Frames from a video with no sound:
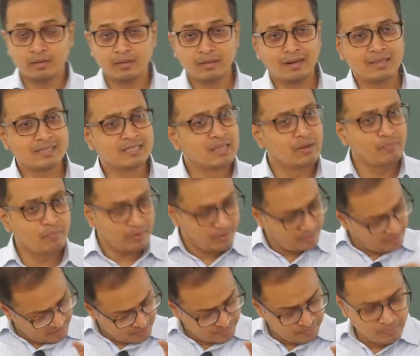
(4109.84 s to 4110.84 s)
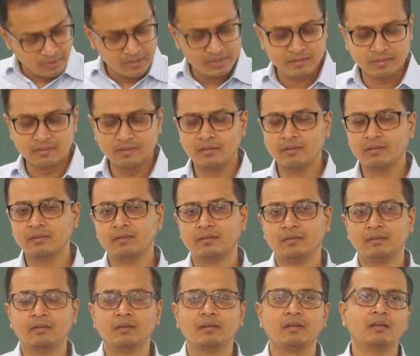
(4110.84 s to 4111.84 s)
there are several, please,
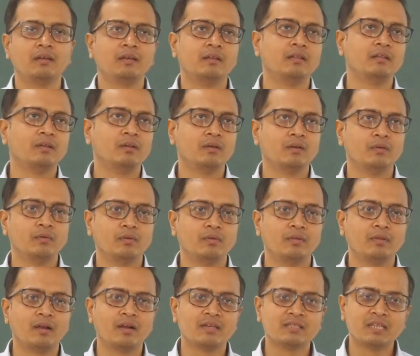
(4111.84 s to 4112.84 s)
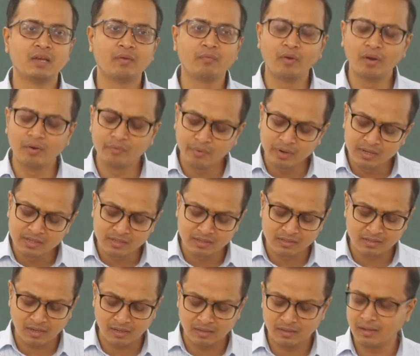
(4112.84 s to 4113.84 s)
there are several
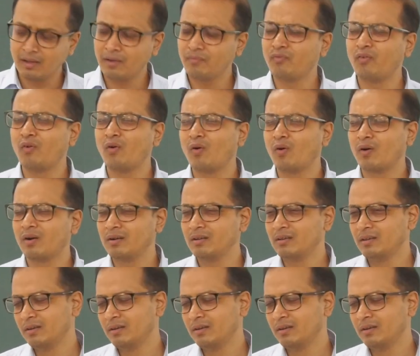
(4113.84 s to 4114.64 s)
reasons out there for